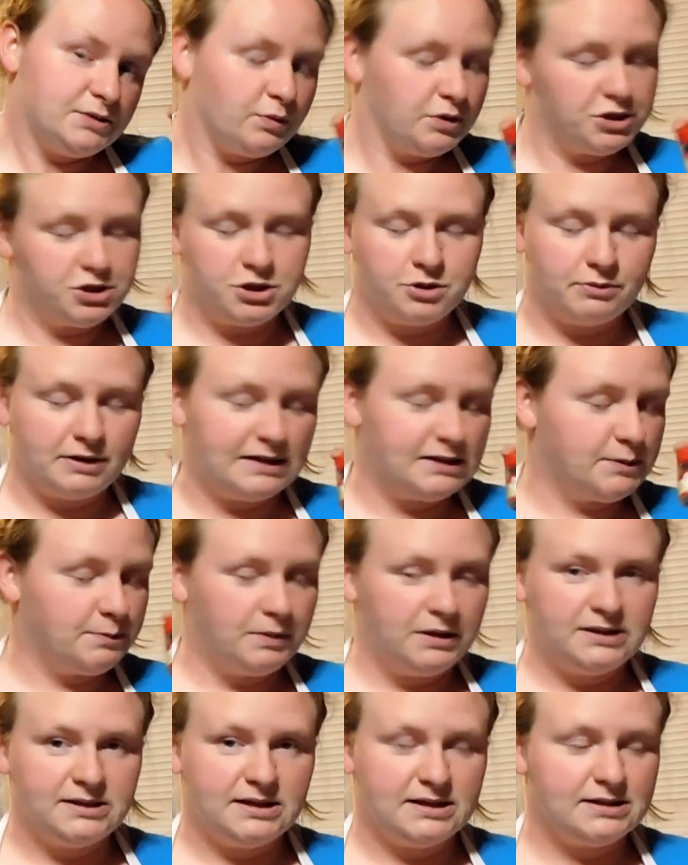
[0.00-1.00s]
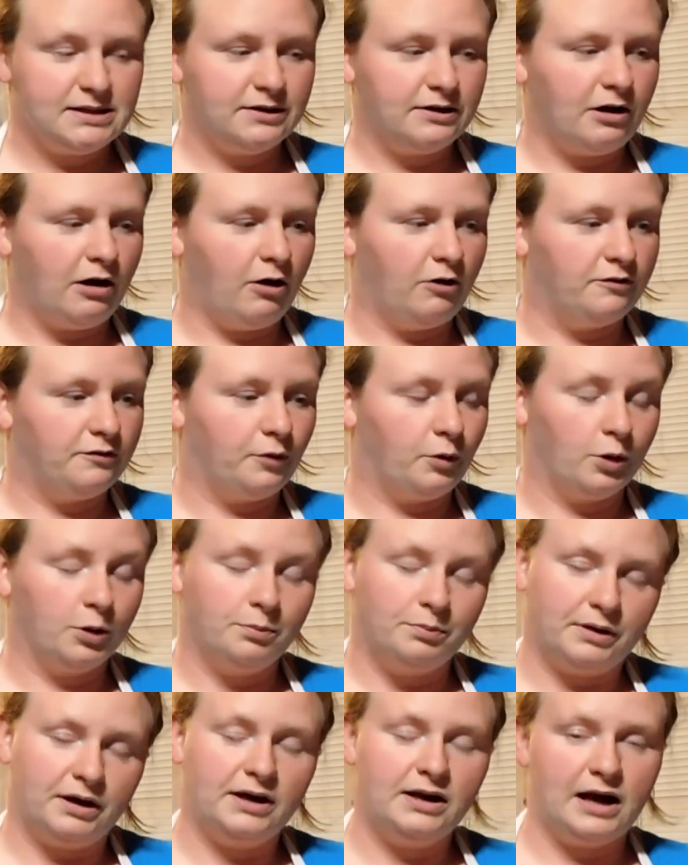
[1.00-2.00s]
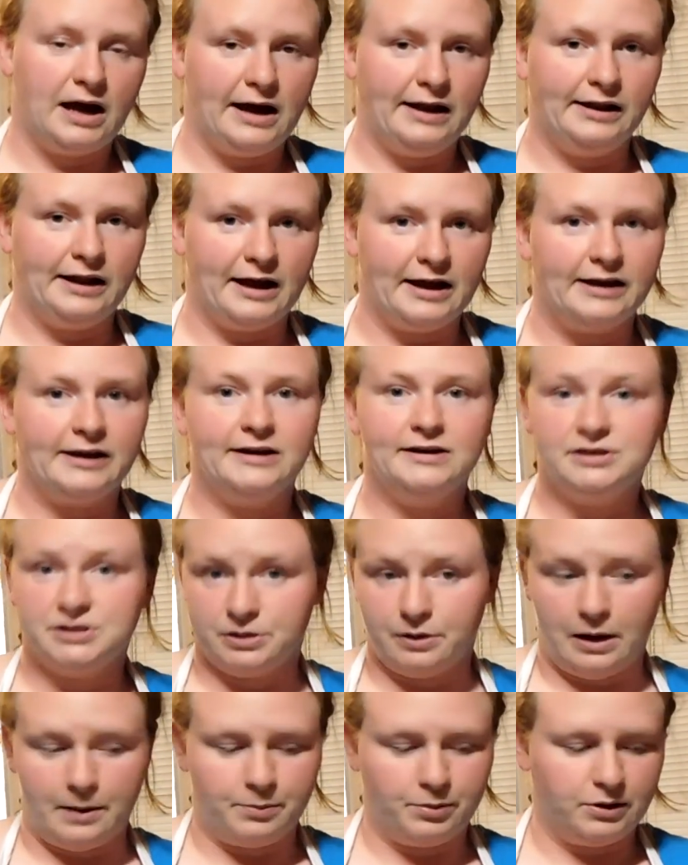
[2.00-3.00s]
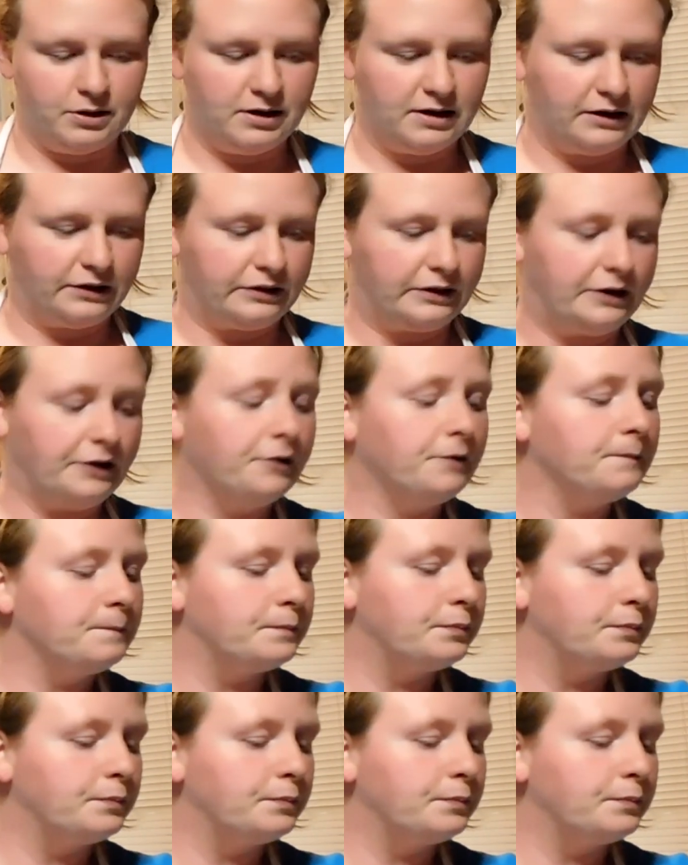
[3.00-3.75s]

which the recipe doesn't call for, but I like it, so I put it in there.